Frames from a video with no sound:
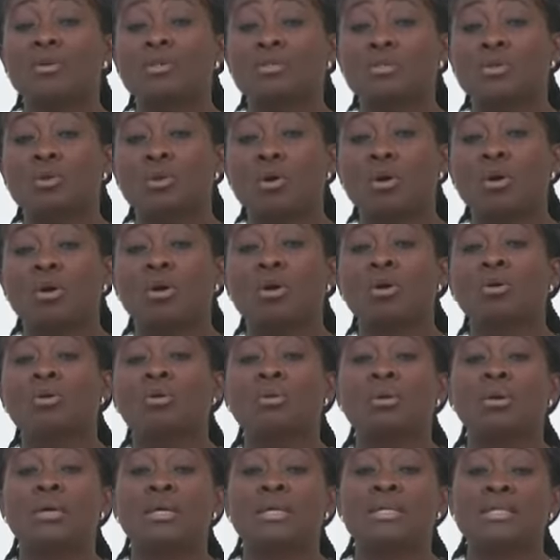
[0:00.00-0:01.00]
what you
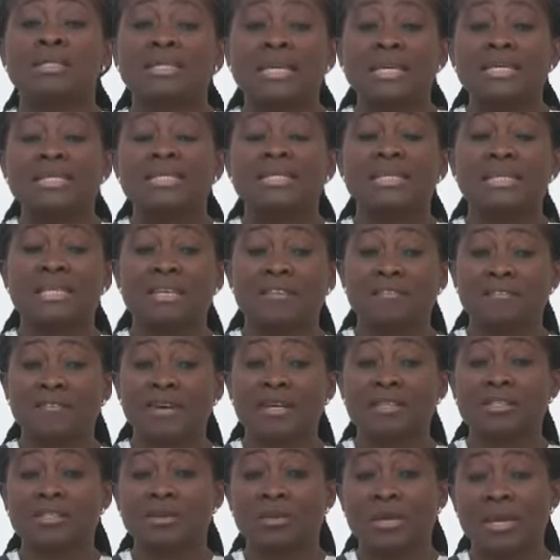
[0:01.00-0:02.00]
call testing
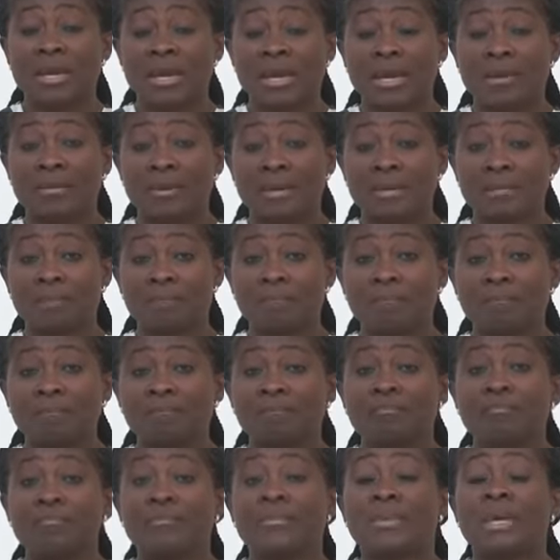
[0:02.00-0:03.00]
effect occurring,
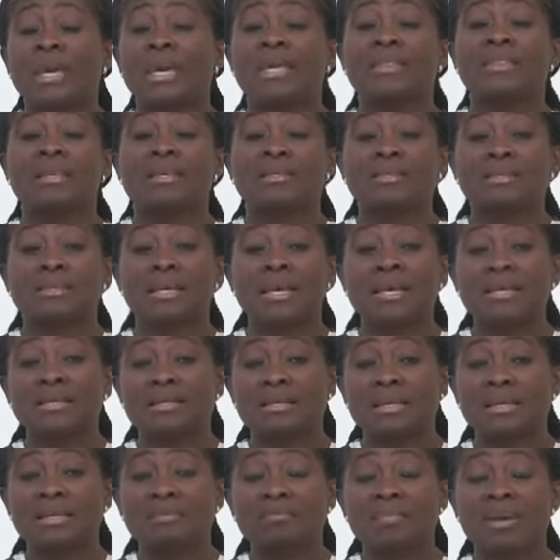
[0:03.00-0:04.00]
in the
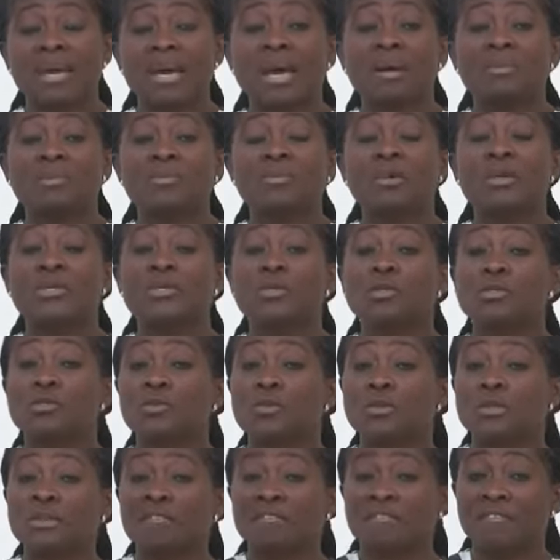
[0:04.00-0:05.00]
sense that perhaps when you
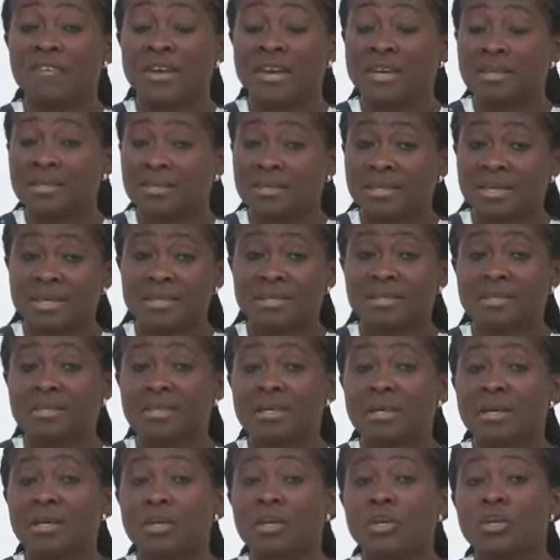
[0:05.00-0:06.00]
took the first
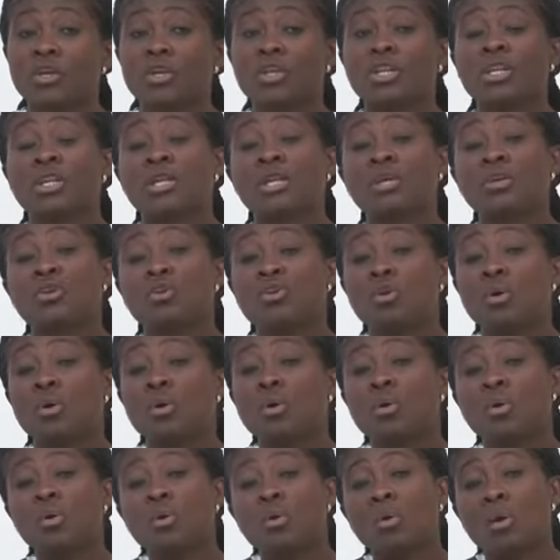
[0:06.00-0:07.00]
test, you didn't
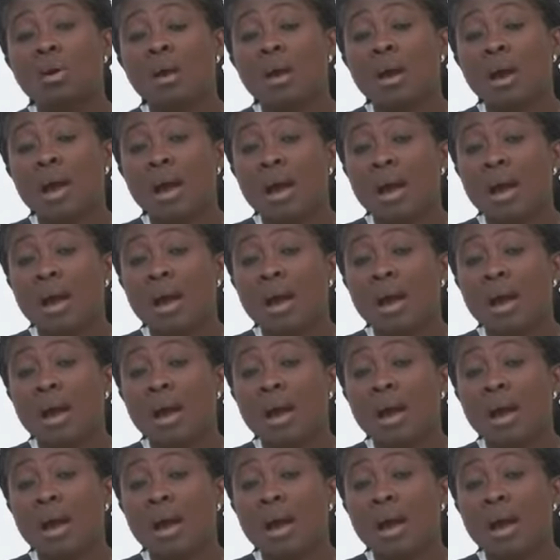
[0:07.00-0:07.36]
know